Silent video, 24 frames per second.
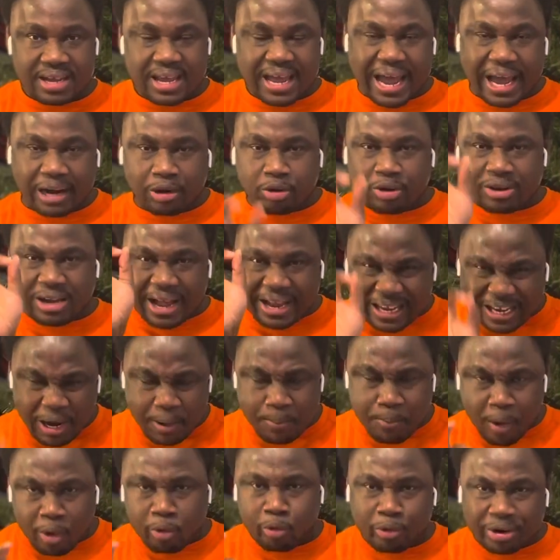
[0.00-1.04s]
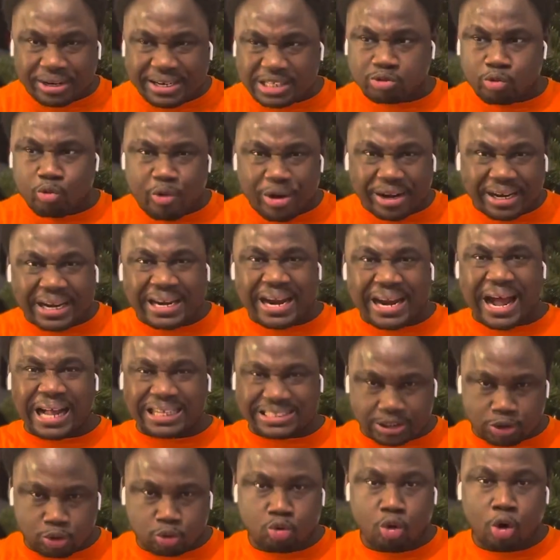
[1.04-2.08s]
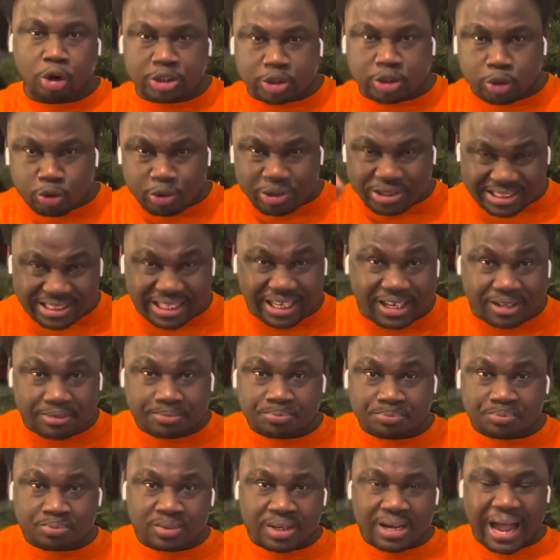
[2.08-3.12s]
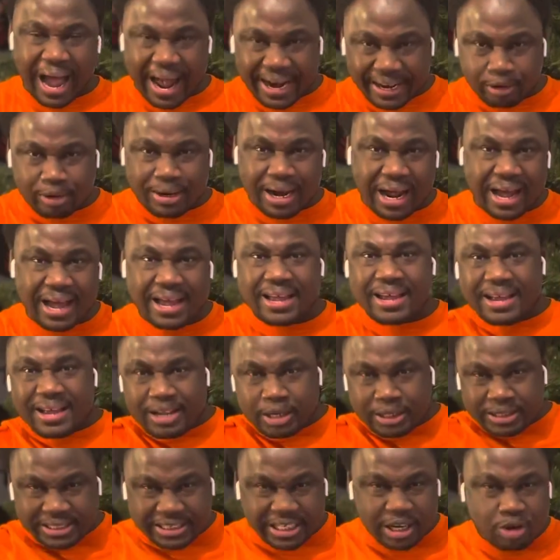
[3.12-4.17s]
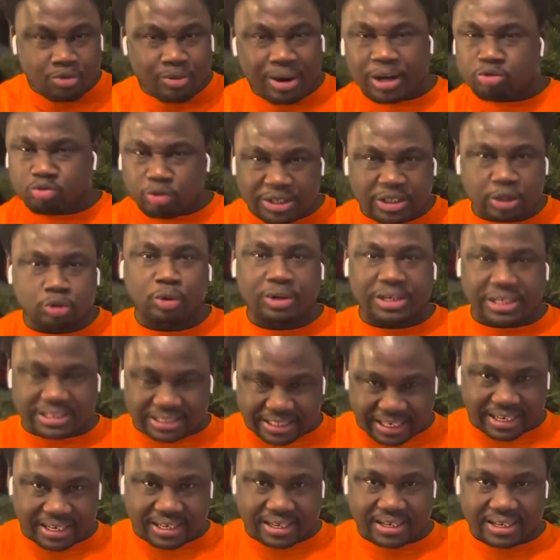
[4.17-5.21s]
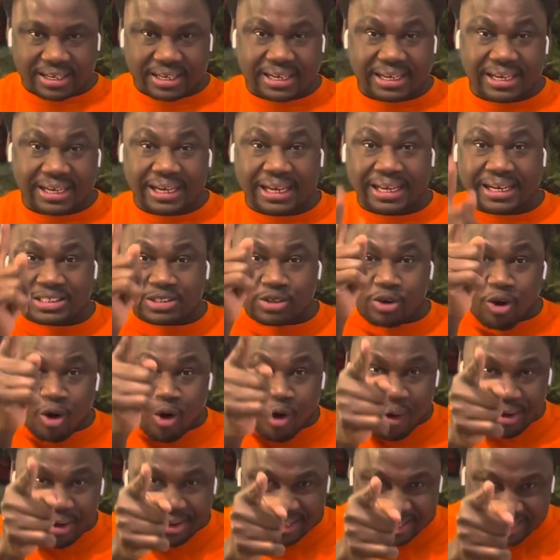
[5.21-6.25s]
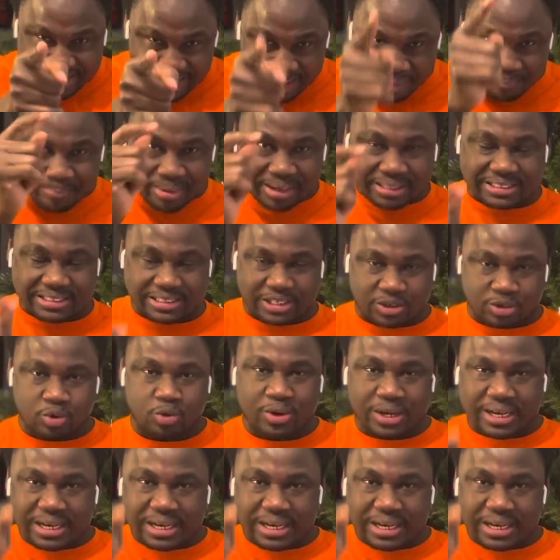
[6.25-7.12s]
And you can keep on with this winning attitude until you see another January 2023, it is all incumbent in you.